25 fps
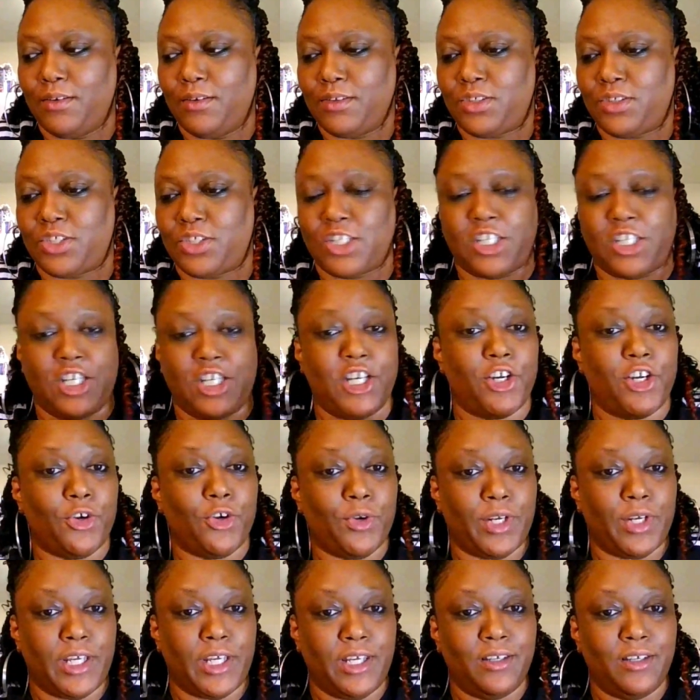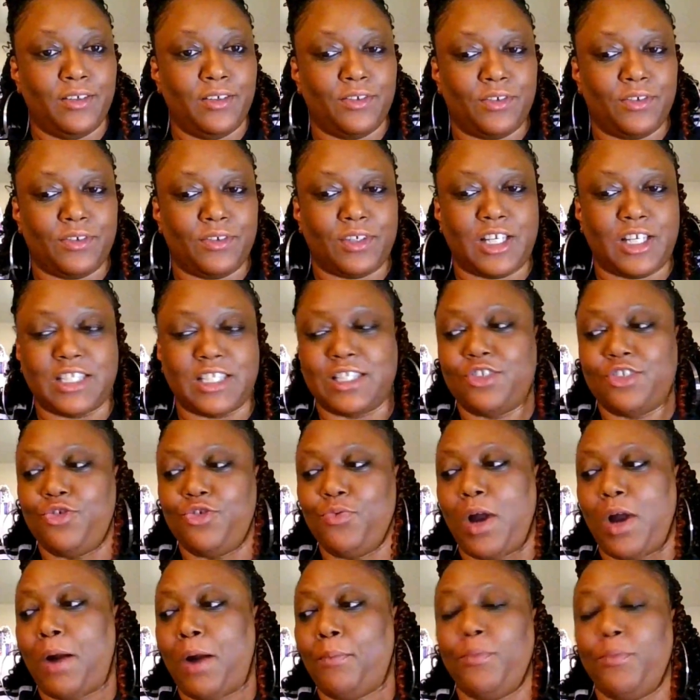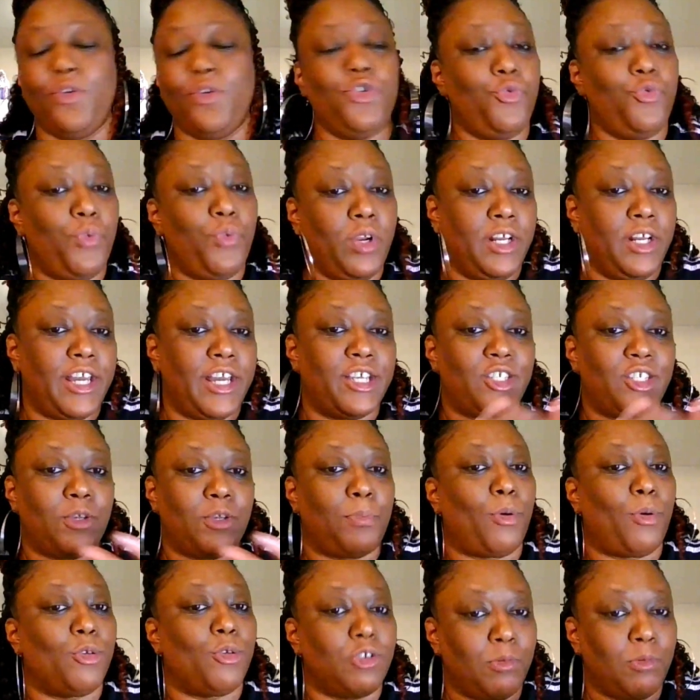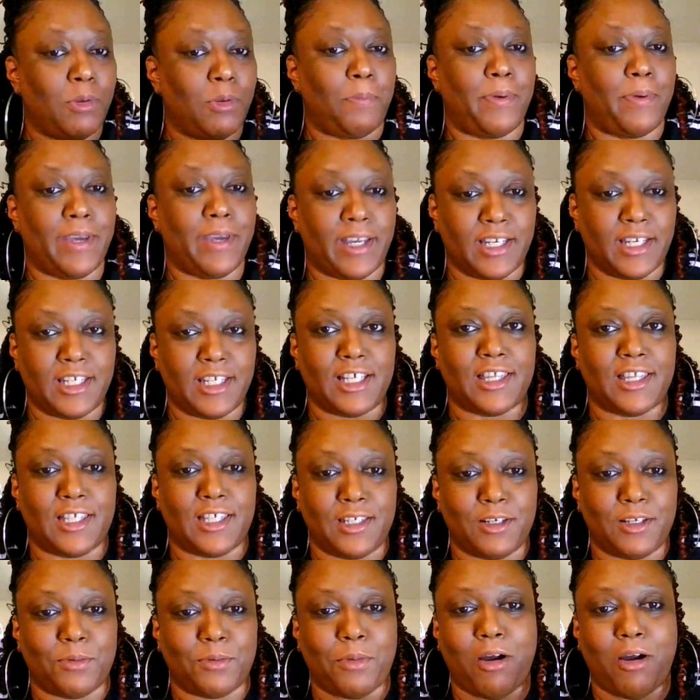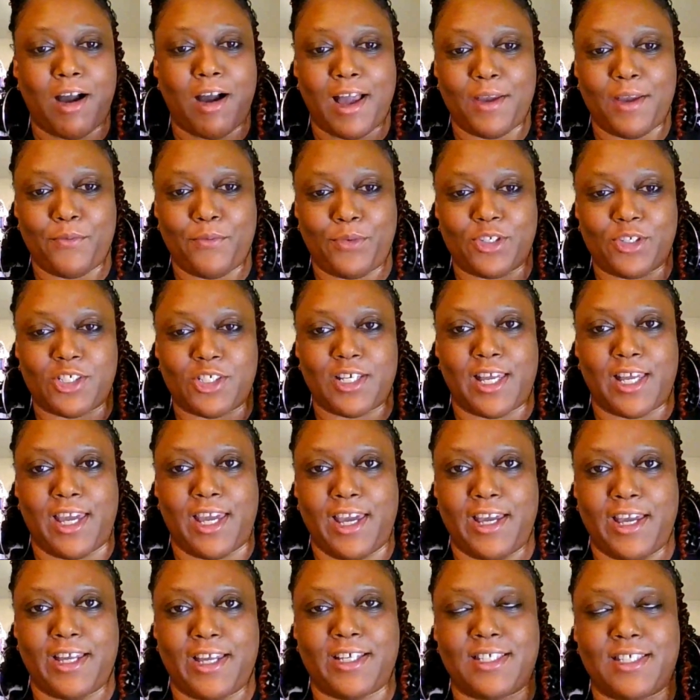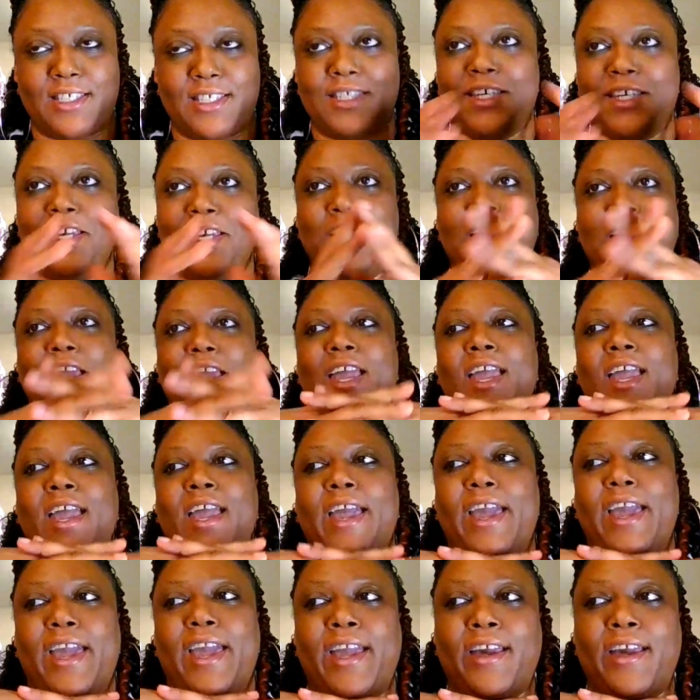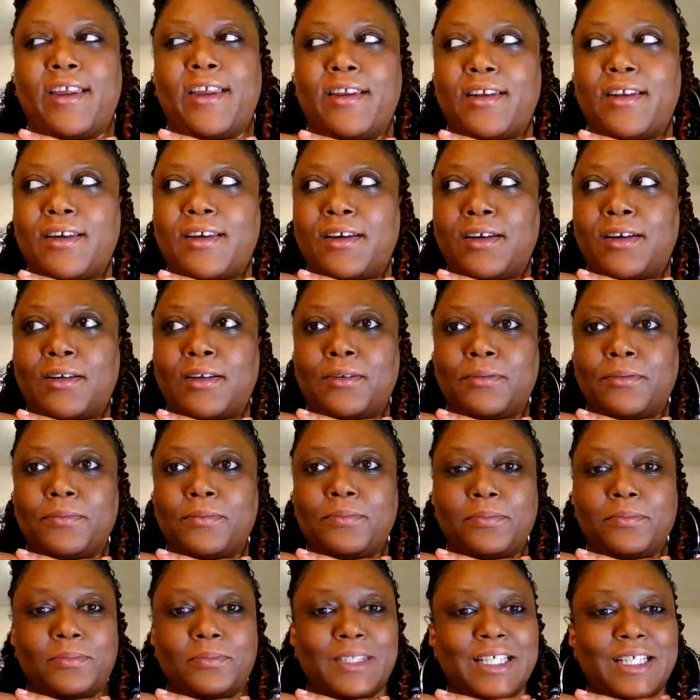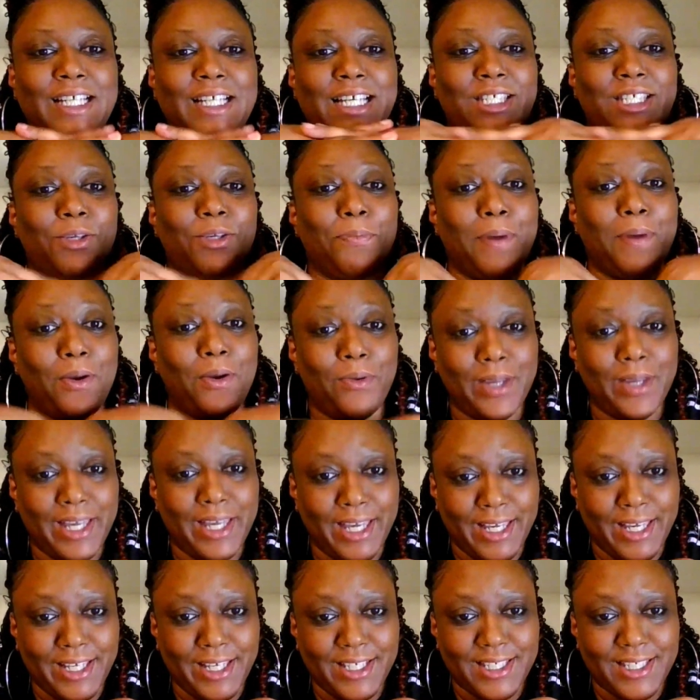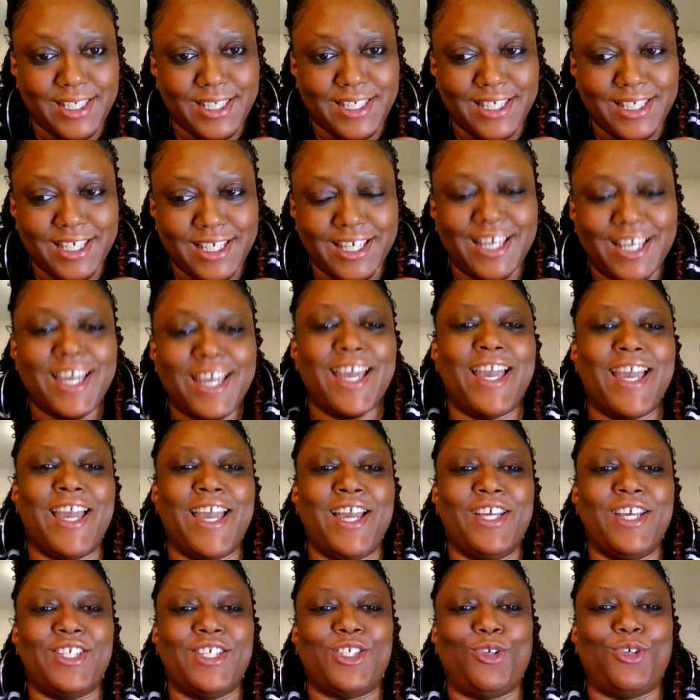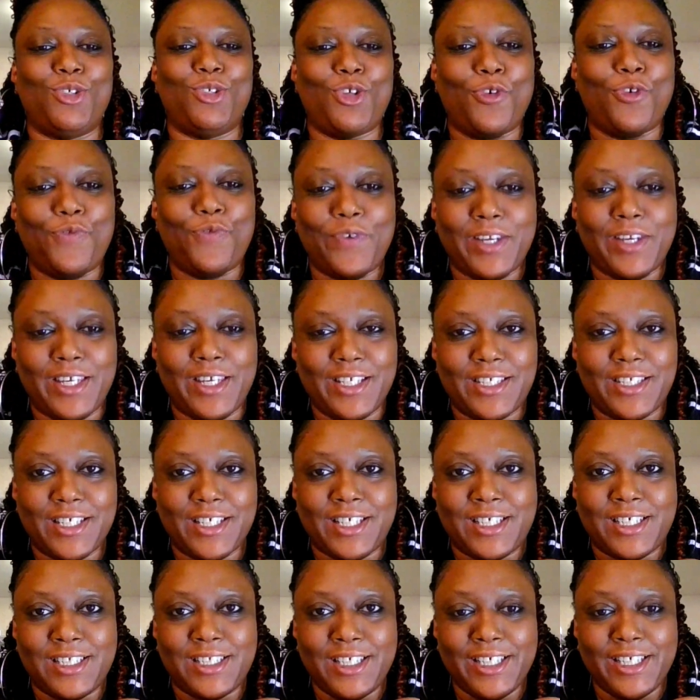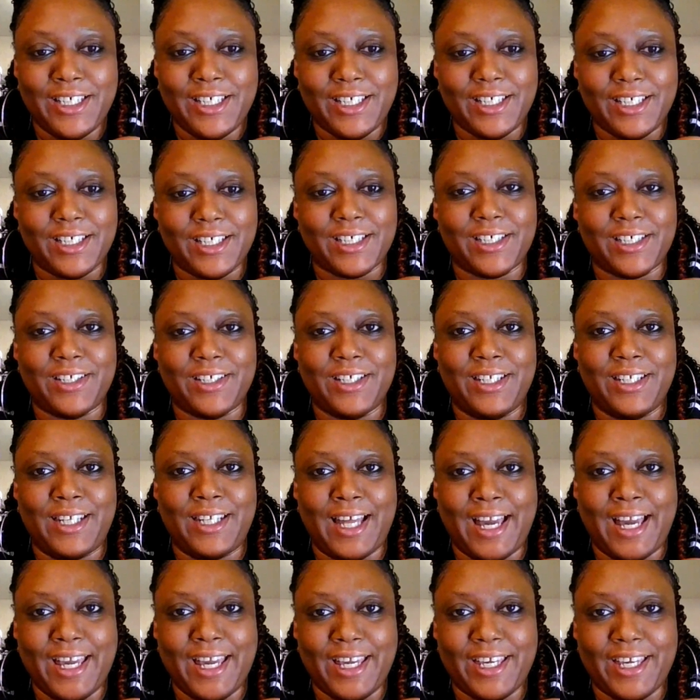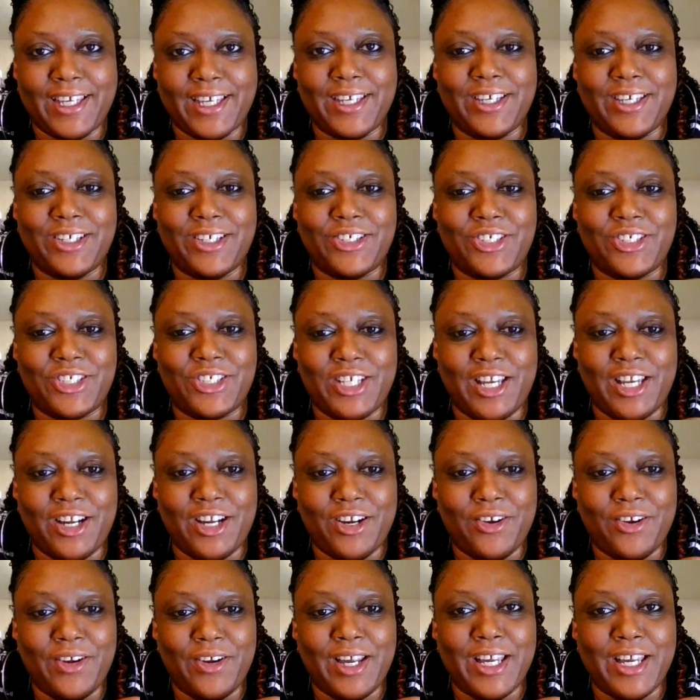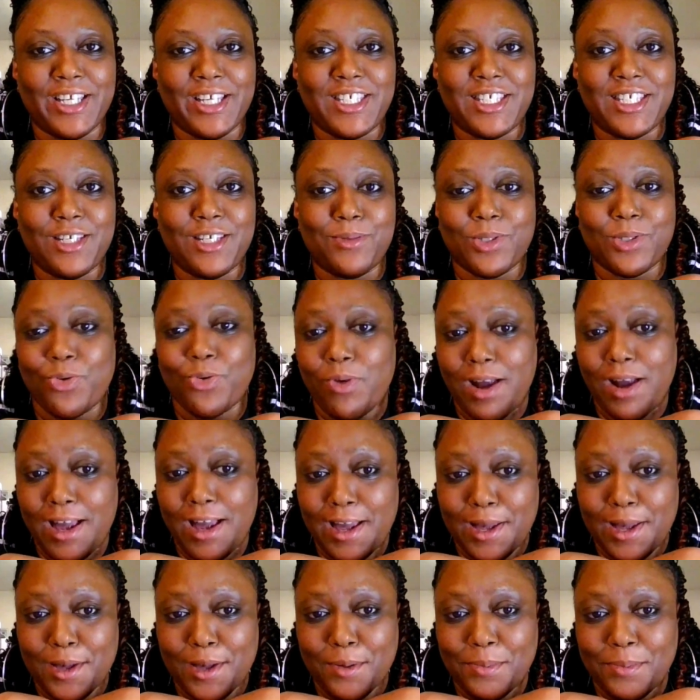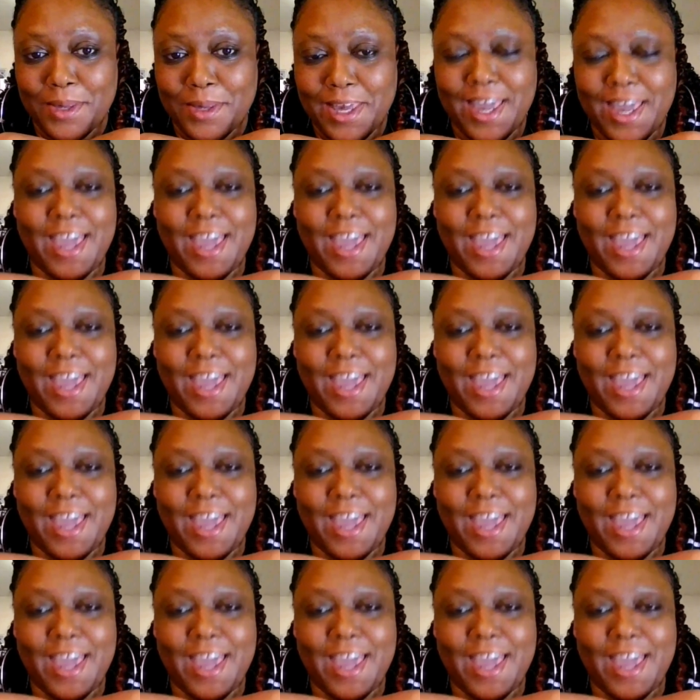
security, because you really ain't supposed to be picking nothing up hot with your hands. And that's about it. So don't forget to click like, share, and subscribe.